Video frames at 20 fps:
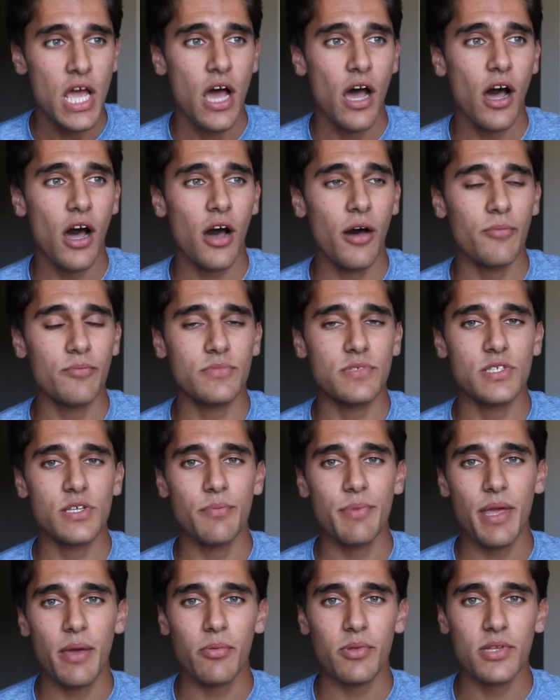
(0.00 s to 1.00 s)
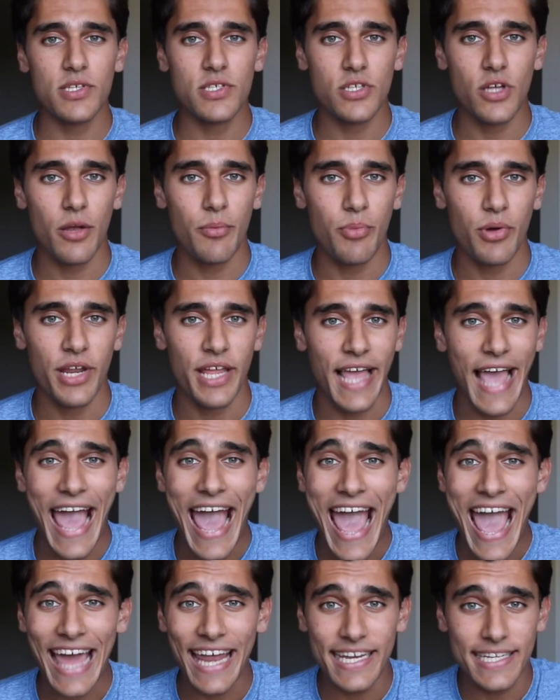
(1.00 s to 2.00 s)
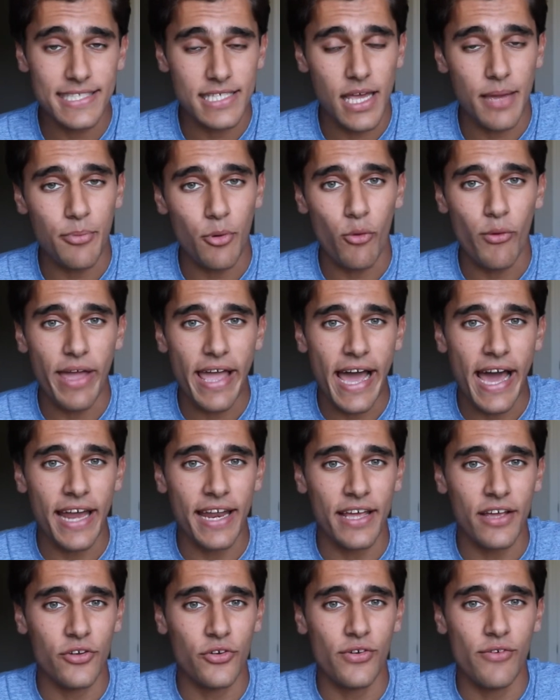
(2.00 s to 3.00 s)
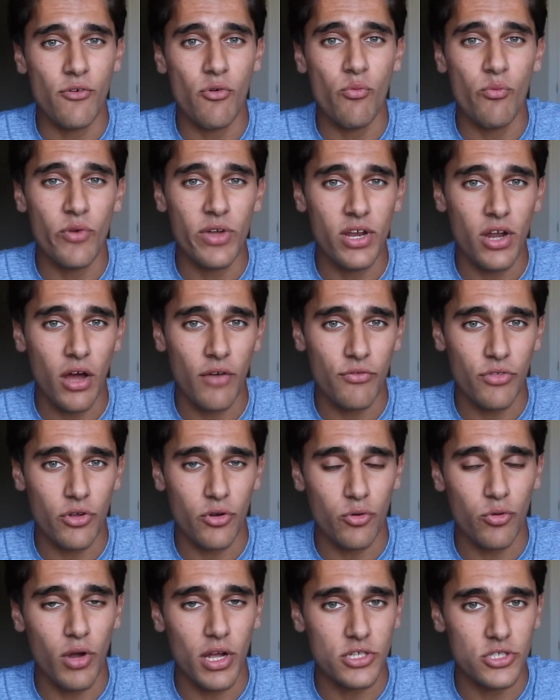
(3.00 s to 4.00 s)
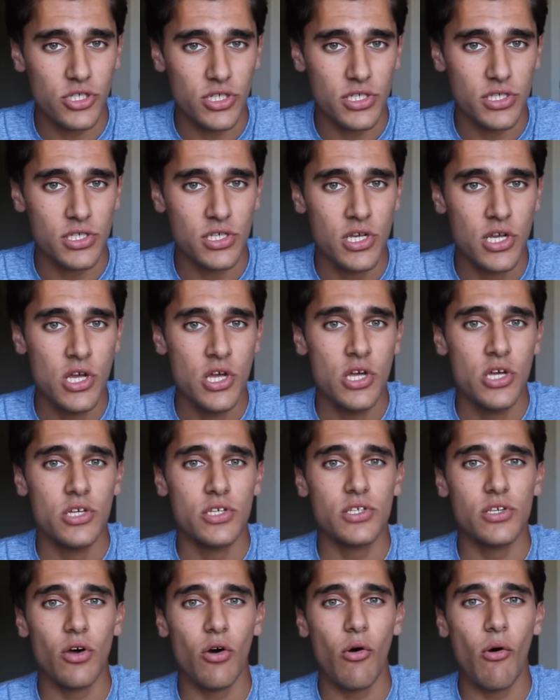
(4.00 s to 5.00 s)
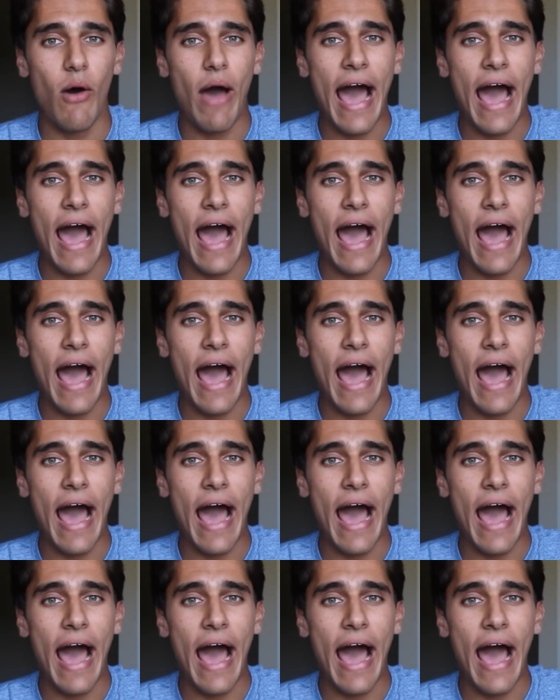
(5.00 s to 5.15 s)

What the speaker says: to be able to start putting any type of weight on it or even wean off the crutches. So